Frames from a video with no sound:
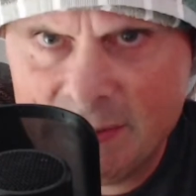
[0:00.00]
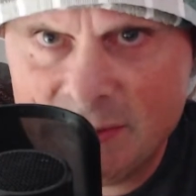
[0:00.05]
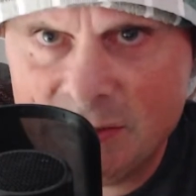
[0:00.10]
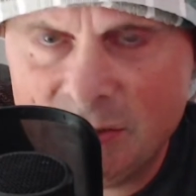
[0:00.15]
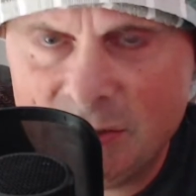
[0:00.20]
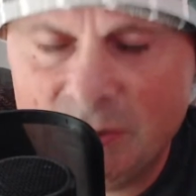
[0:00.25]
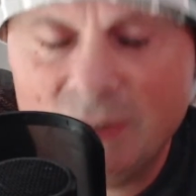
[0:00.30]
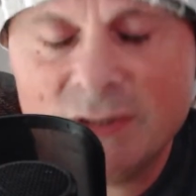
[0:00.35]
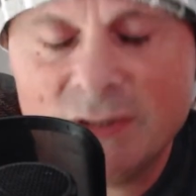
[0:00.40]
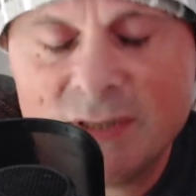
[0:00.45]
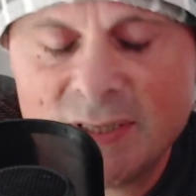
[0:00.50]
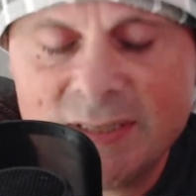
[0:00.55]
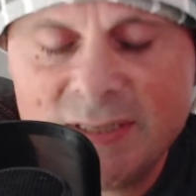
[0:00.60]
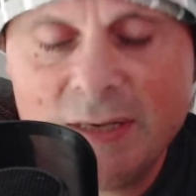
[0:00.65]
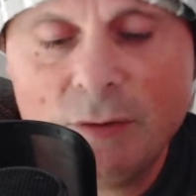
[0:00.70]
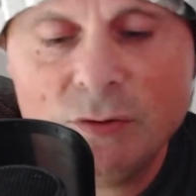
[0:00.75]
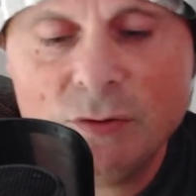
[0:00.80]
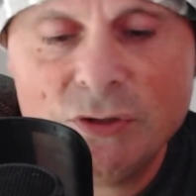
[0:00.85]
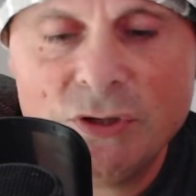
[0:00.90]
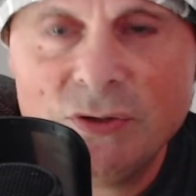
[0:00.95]
Because I
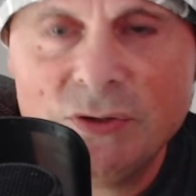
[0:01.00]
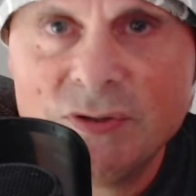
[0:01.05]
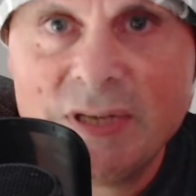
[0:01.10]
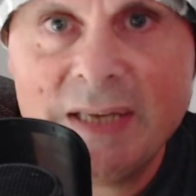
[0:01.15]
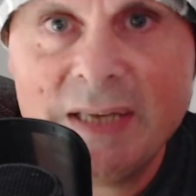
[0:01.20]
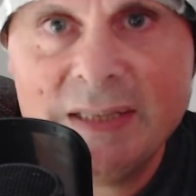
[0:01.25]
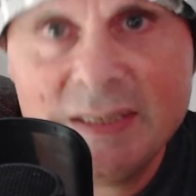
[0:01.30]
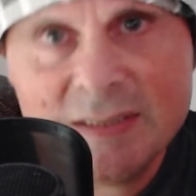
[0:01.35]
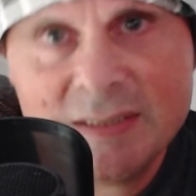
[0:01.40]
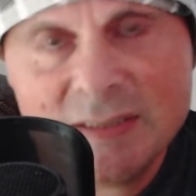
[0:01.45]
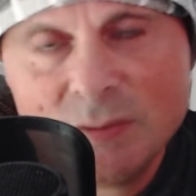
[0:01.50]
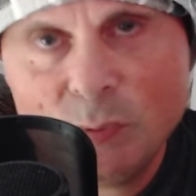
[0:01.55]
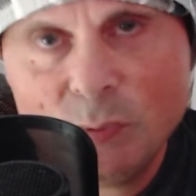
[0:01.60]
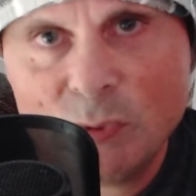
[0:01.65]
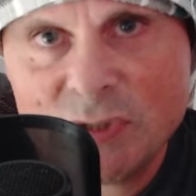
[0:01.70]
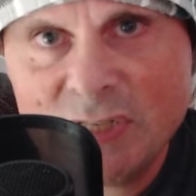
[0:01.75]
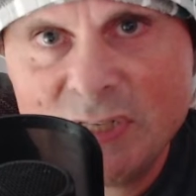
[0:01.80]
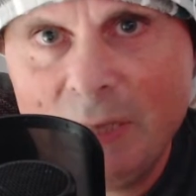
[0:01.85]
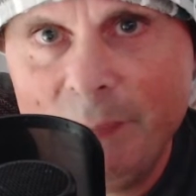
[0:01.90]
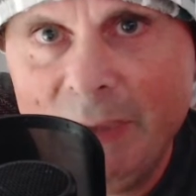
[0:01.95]
said on Tuesday, this is
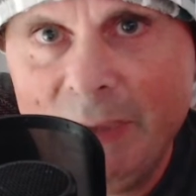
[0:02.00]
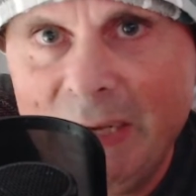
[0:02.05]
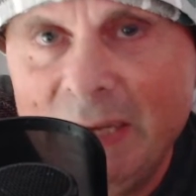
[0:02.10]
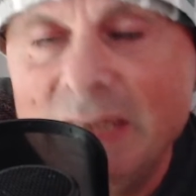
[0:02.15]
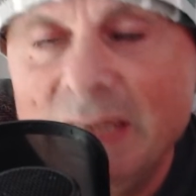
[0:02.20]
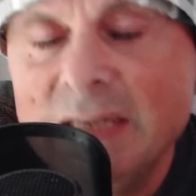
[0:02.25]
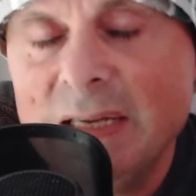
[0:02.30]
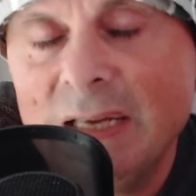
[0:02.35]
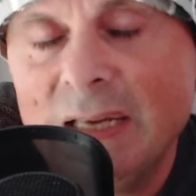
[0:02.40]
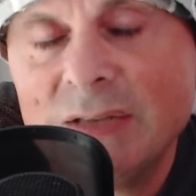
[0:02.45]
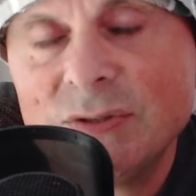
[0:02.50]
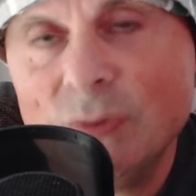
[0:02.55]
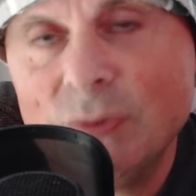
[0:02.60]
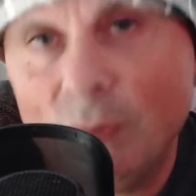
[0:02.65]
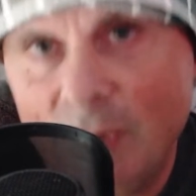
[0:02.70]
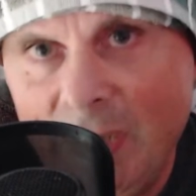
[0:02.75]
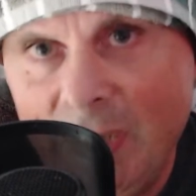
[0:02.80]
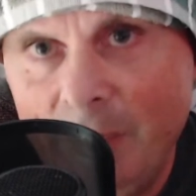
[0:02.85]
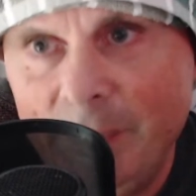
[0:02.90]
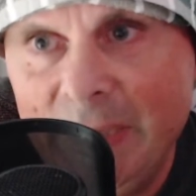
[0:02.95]
what's coming. It's
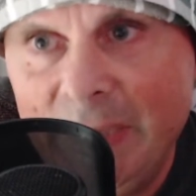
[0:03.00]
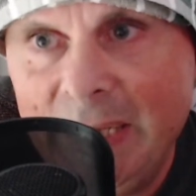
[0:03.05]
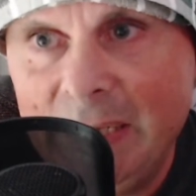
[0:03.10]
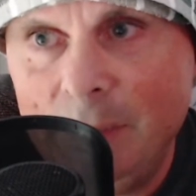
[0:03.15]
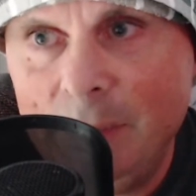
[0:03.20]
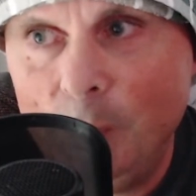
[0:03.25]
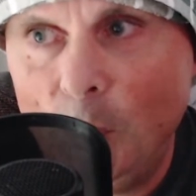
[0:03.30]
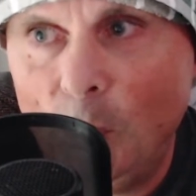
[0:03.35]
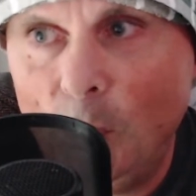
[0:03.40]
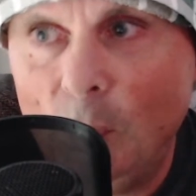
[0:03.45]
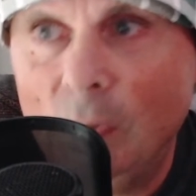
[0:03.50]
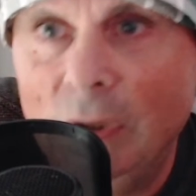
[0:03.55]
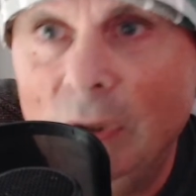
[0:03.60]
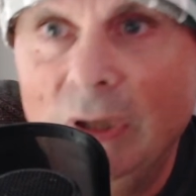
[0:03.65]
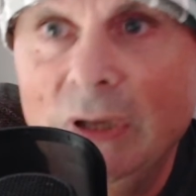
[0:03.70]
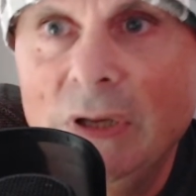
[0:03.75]
not coming anymore.